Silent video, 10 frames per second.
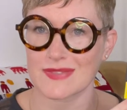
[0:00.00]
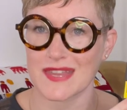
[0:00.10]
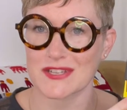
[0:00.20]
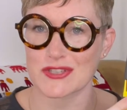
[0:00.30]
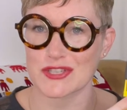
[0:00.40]

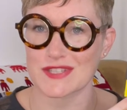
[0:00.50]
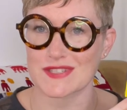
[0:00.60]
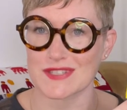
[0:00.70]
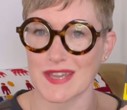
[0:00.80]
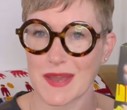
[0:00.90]
she's
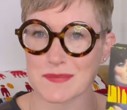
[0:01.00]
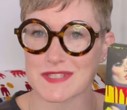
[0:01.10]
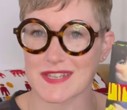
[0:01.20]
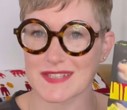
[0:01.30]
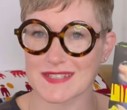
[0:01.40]

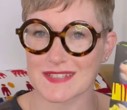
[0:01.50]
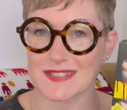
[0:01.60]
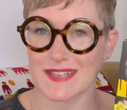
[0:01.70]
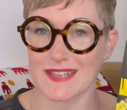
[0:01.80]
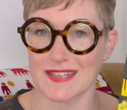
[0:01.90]
decapitated
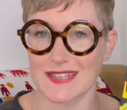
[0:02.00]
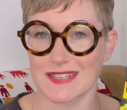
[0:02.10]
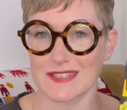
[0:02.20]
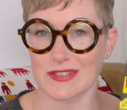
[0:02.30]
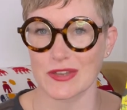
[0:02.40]
and
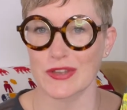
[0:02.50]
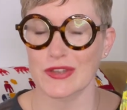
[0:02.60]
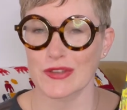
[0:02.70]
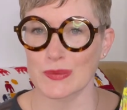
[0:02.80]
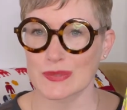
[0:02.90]
he
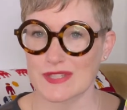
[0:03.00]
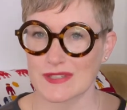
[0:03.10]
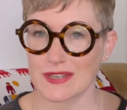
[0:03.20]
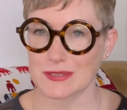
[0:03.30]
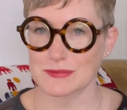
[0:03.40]
was
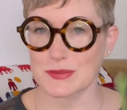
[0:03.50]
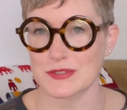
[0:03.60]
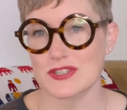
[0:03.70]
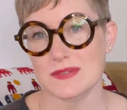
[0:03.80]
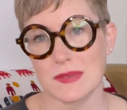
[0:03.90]
scalped, which
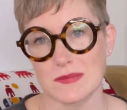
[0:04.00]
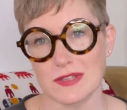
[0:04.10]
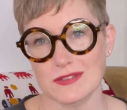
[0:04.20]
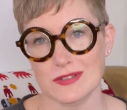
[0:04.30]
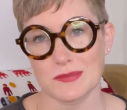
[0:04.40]
is maybe a
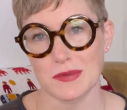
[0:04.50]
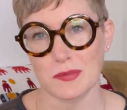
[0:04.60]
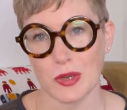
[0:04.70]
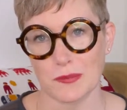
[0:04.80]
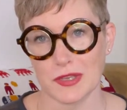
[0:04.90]
little bit
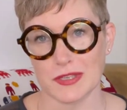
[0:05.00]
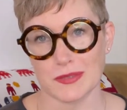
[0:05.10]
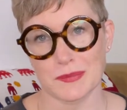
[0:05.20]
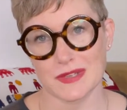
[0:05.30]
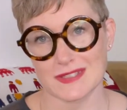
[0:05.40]
morbid,
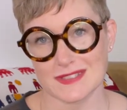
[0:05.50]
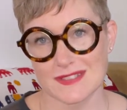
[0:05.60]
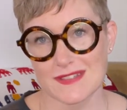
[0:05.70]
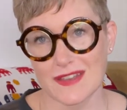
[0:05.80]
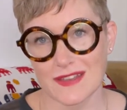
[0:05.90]

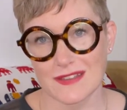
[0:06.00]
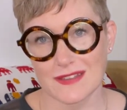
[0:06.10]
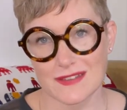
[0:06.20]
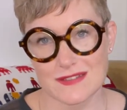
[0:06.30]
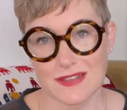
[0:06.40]
but I
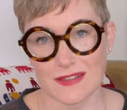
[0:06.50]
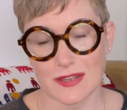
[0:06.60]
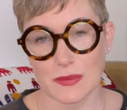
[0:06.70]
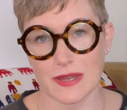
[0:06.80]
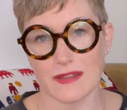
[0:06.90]
guess I like
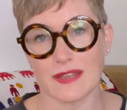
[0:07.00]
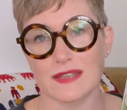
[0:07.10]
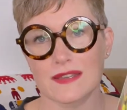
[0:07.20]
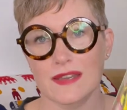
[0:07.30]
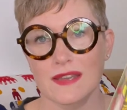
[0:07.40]
what I
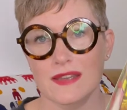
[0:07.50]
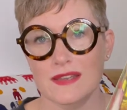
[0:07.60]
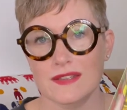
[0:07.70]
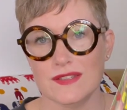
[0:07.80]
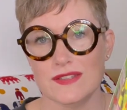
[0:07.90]
like.
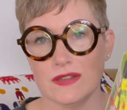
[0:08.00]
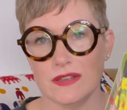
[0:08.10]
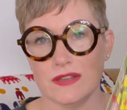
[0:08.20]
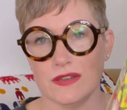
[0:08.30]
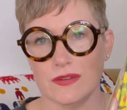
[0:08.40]
So there
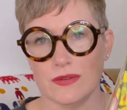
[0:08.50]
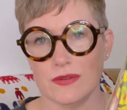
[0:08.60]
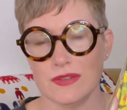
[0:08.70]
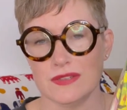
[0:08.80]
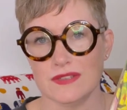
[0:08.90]
you go.
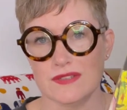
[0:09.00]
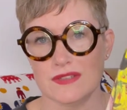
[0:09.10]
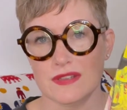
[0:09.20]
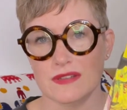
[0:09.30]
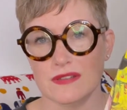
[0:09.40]
There's
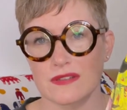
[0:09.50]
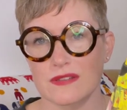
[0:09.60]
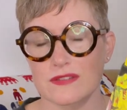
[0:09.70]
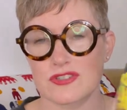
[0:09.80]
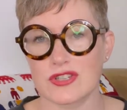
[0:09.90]
a
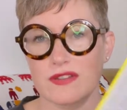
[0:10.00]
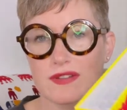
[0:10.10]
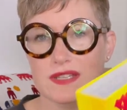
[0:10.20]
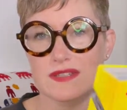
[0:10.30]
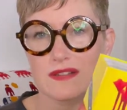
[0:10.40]
straight
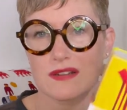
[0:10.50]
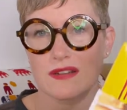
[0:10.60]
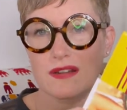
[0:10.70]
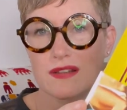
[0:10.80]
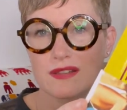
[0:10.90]

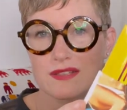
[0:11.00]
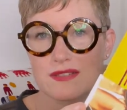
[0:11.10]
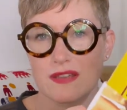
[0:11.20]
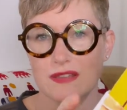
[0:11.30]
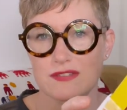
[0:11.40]
razor. This
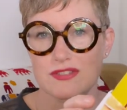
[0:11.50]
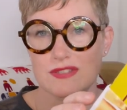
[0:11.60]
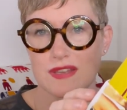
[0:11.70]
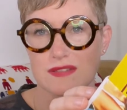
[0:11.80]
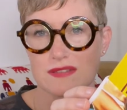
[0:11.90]
side just
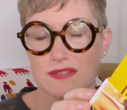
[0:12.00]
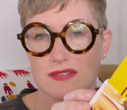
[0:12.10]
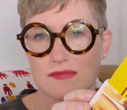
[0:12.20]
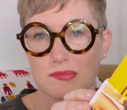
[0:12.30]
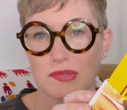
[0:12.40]
has
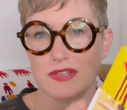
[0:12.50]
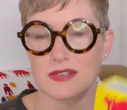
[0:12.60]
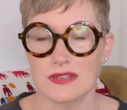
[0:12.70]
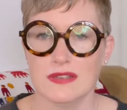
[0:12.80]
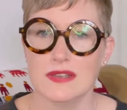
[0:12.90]
blood
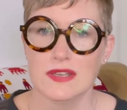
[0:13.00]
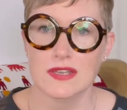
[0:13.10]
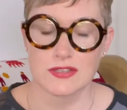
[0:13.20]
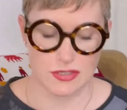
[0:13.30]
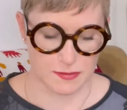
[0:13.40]

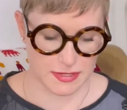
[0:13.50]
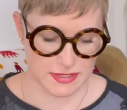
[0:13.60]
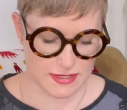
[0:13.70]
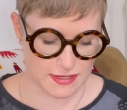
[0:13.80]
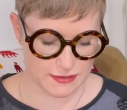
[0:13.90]
dripping
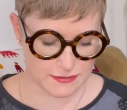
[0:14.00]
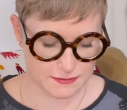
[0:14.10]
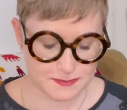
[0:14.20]
down.